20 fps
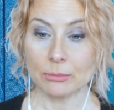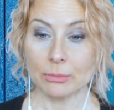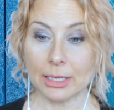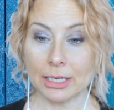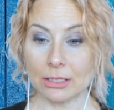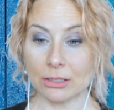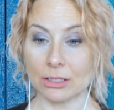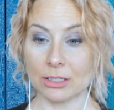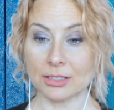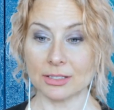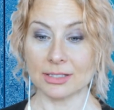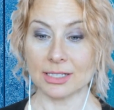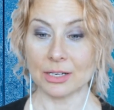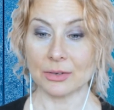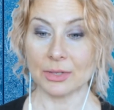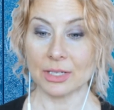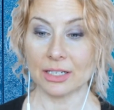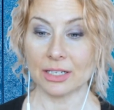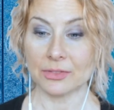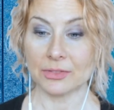better because now
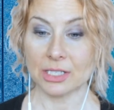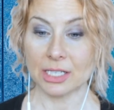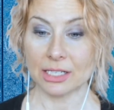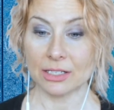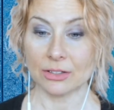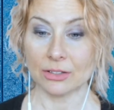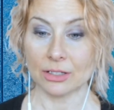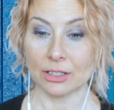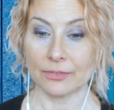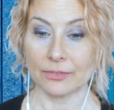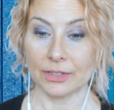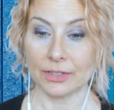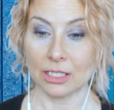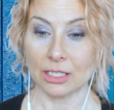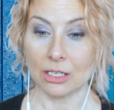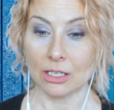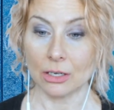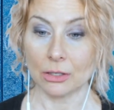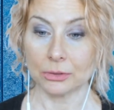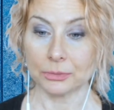we have Tiger on
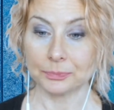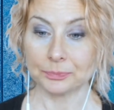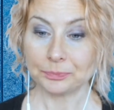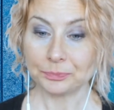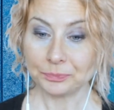video.